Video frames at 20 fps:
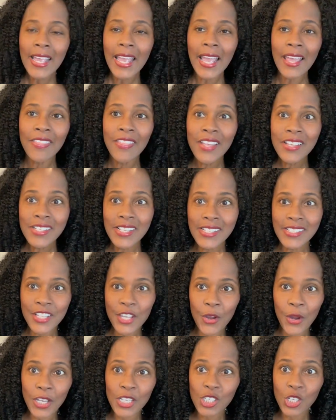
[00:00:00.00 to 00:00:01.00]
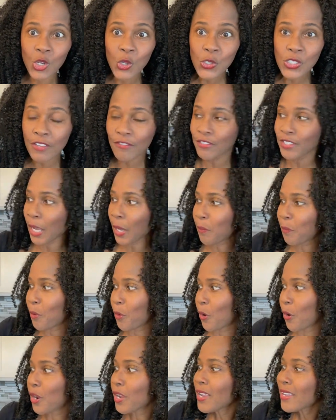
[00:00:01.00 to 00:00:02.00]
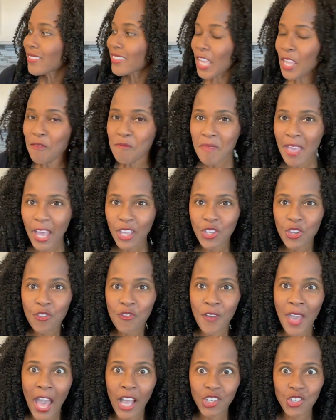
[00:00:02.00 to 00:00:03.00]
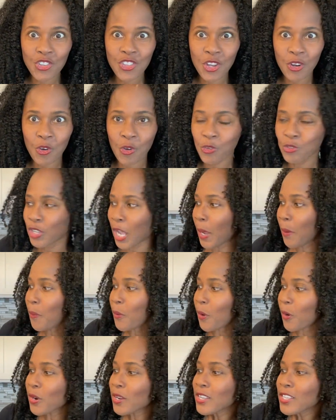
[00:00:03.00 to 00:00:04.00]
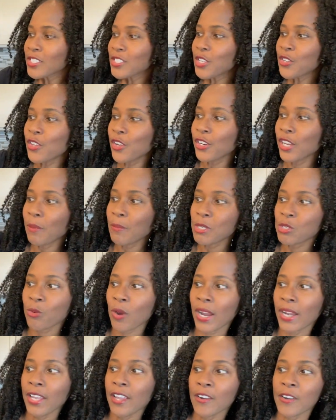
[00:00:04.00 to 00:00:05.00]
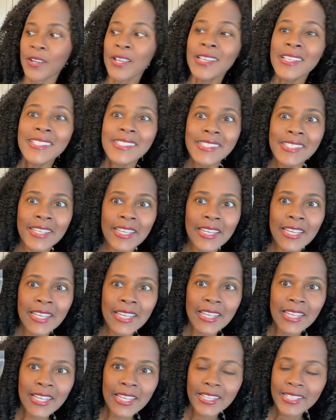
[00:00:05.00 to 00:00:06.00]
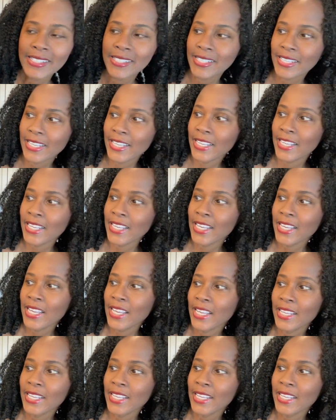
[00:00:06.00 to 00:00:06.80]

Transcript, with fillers: And this is their exclusive diaper. They manufacture their own diaper. See, their name is right here, CTDC.